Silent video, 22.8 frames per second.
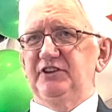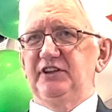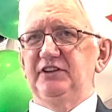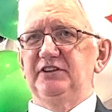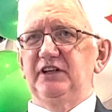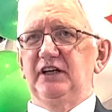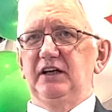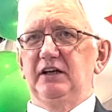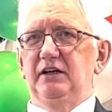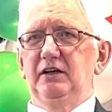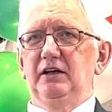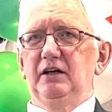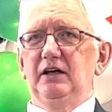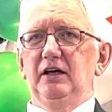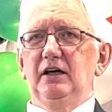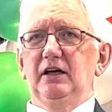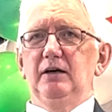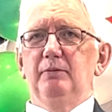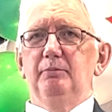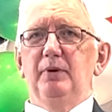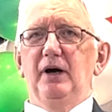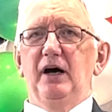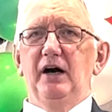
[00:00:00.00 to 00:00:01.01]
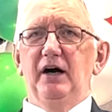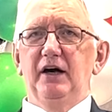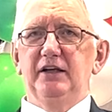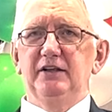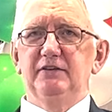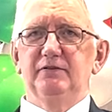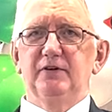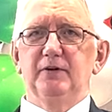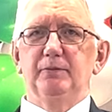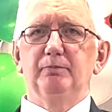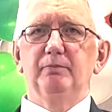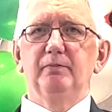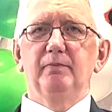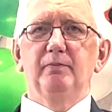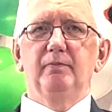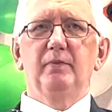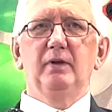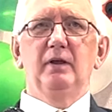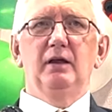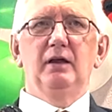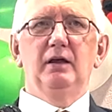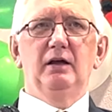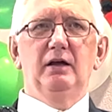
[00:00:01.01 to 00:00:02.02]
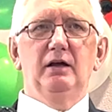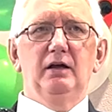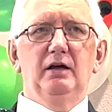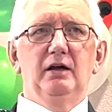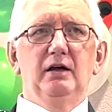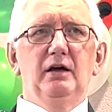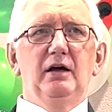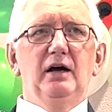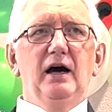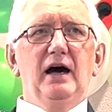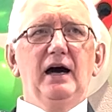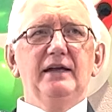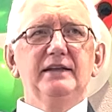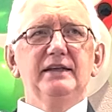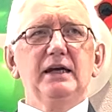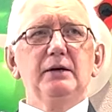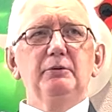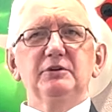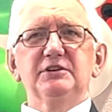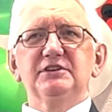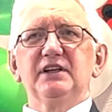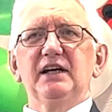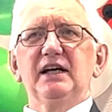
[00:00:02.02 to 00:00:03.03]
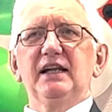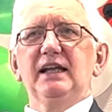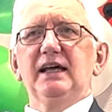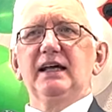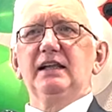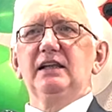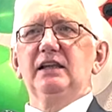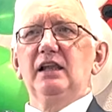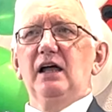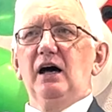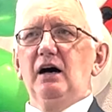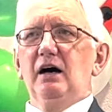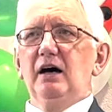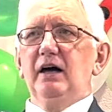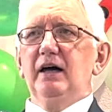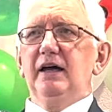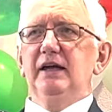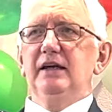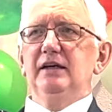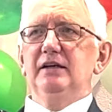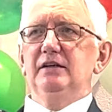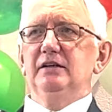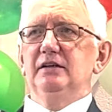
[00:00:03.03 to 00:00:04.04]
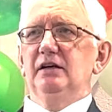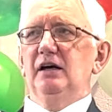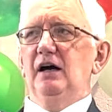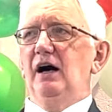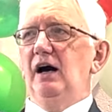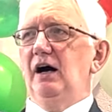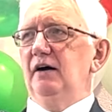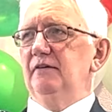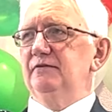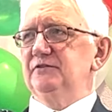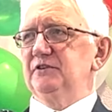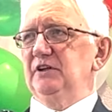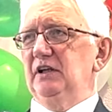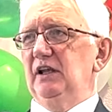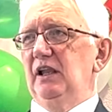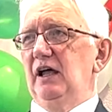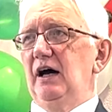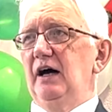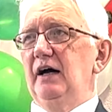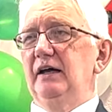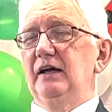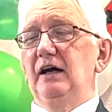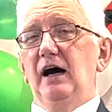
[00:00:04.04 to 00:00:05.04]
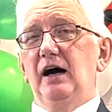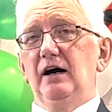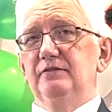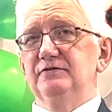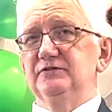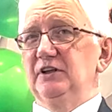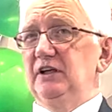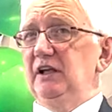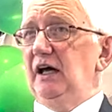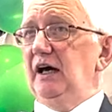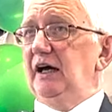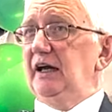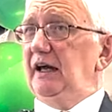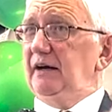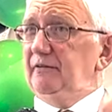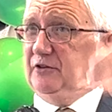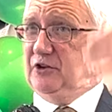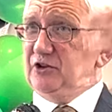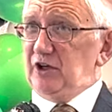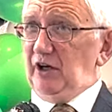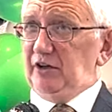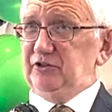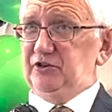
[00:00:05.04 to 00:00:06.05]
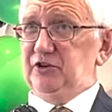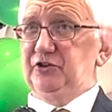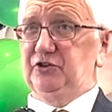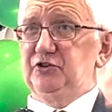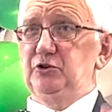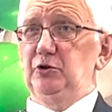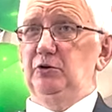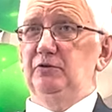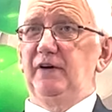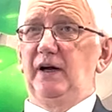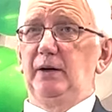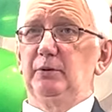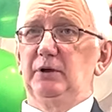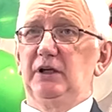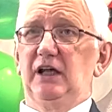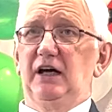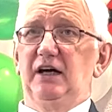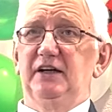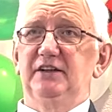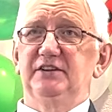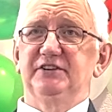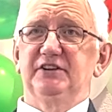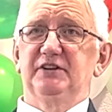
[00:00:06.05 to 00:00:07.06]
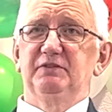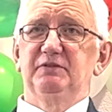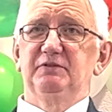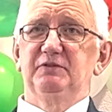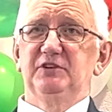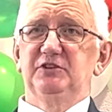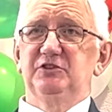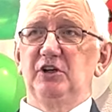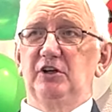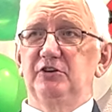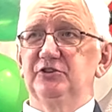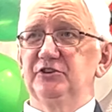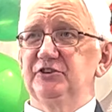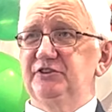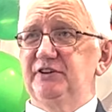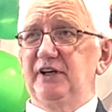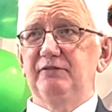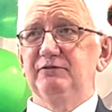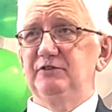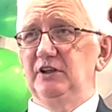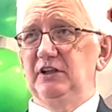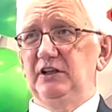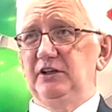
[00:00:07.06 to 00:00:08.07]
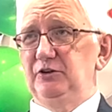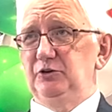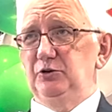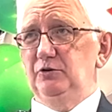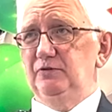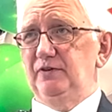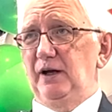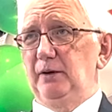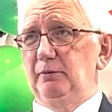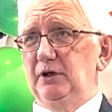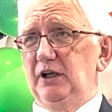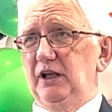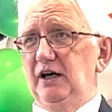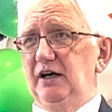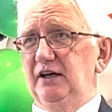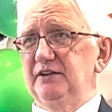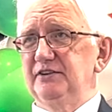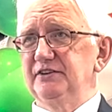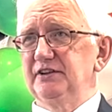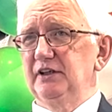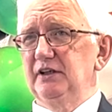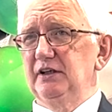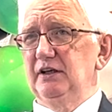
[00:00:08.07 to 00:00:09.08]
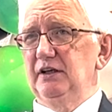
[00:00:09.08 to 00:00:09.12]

sitting behind them. And they were telling lie after lie after lie, and the judges knew they were lies. Judges definitely knew they were lies.